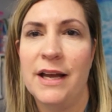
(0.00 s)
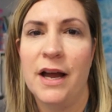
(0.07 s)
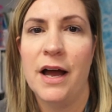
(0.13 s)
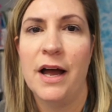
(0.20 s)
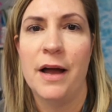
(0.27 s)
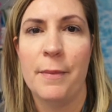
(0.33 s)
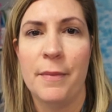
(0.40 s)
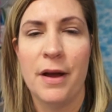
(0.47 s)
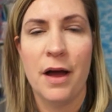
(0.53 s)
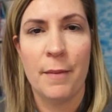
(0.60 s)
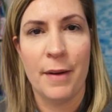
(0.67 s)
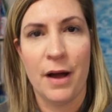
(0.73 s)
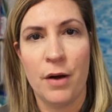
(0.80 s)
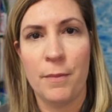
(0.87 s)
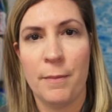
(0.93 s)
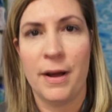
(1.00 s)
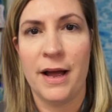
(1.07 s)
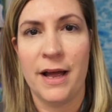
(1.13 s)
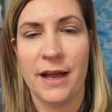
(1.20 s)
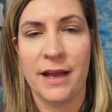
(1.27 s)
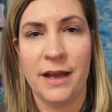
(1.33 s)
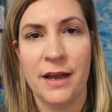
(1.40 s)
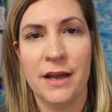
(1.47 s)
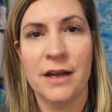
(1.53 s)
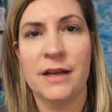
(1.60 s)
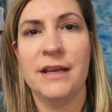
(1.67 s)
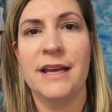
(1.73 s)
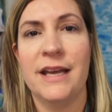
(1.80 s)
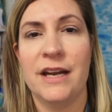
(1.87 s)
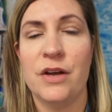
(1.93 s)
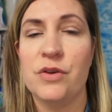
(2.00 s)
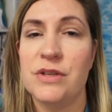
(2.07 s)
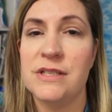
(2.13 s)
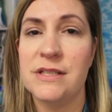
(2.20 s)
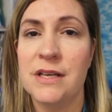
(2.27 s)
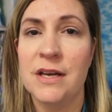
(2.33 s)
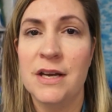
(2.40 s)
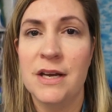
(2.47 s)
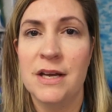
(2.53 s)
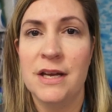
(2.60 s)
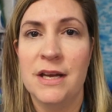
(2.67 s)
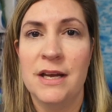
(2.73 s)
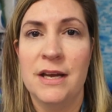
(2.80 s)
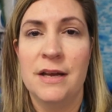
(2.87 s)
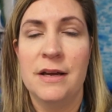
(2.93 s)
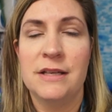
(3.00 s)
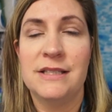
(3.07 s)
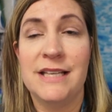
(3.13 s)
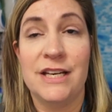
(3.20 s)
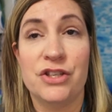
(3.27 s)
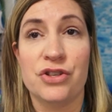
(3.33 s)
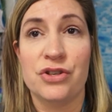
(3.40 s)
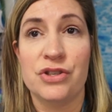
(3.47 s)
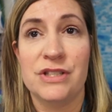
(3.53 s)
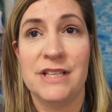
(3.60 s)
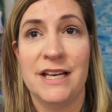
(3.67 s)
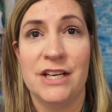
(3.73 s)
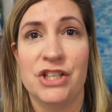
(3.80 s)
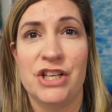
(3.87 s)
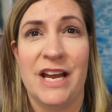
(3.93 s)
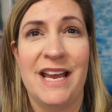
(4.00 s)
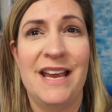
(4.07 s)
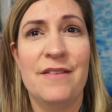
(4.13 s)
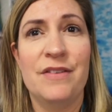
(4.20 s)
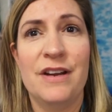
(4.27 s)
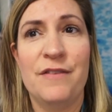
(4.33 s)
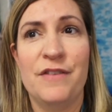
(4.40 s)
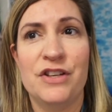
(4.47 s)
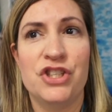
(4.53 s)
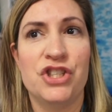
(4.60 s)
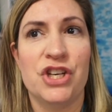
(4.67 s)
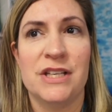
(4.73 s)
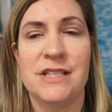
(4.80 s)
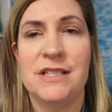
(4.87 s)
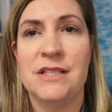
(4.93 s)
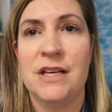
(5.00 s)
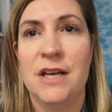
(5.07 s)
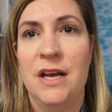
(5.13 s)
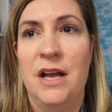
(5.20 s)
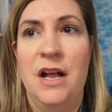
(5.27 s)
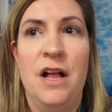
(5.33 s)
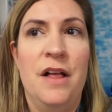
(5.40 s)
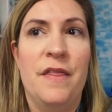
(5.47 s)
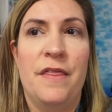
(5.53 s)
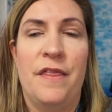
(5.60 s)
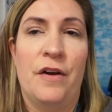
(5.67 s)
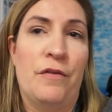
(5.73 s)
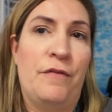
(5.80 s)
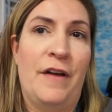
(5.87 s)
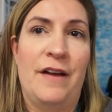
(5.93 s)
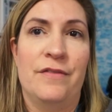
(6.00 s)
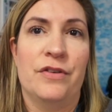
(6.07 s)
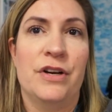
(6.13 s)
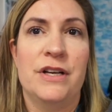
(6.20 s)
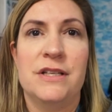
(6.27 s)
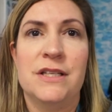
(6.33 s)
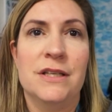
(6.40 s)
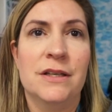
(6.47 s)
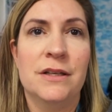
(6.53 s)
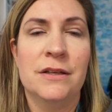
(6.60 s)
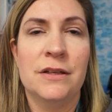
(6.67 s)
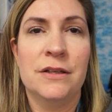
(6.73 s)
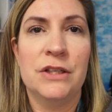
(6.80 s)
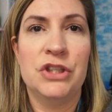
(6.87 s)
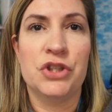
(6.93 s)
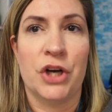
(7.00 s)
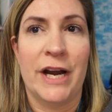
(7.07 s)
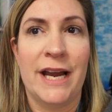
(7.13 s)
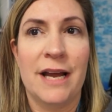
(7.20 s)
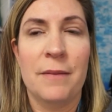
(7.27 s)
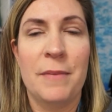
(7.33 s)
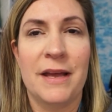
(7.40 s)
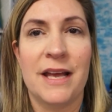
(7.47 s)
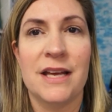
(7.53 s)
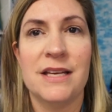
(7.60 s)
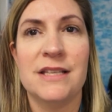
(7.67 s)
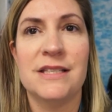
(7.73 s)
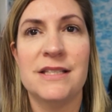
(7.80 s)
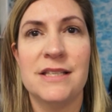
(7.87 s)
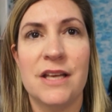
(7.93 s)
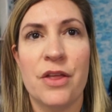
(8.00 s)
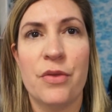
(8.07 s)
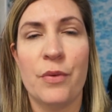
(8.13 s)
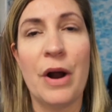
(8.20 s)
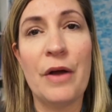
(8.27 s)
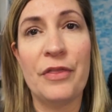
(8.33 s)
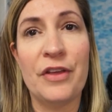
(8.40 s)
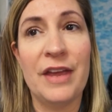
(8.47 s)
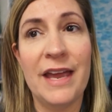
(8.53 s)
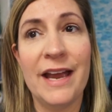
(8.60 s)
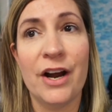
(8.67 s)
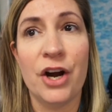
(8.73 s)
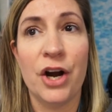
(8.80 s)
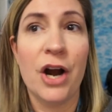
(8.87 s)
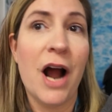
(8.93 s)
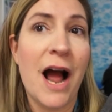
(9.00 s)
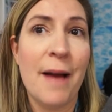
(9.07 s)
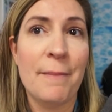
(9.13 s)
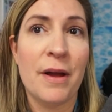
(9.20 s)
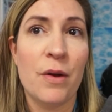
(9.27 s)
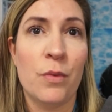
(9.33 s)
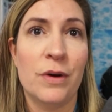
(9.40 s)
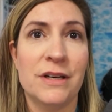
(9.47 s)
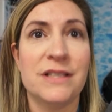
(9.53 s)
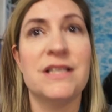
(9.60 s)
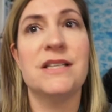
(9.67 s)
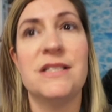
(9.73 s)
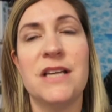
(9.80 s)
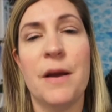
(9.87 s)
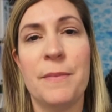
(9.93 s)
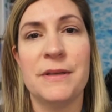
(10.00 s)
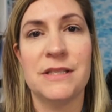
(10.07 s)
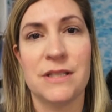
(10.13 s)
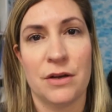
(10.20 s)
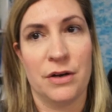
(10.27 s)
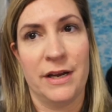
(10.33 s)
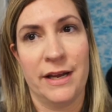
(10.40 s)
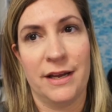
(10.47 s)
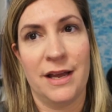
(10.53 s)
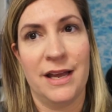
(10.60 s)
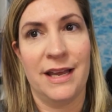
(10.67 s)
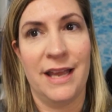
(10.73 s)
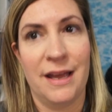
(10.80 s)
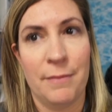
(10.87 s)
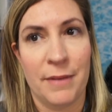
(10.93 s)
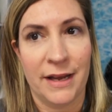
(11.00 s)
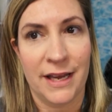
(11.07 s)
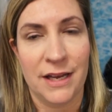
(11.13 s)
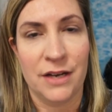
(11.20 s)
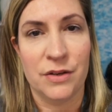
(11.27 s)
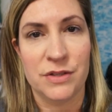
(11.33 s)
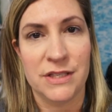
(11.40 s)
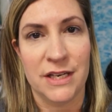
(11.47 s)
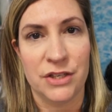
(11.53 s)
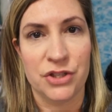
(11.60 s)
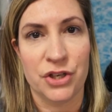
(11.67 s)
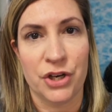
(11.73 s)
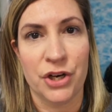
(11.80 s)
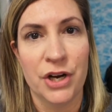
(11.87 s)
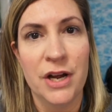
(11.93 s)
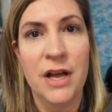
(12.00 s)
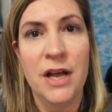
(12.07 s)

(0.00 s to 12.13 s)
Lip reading: about my kiddos' teachers each day, even if it's just their favorite drink. Because throughout the year, I might want to stop at Sonic and get my kiddos' teacher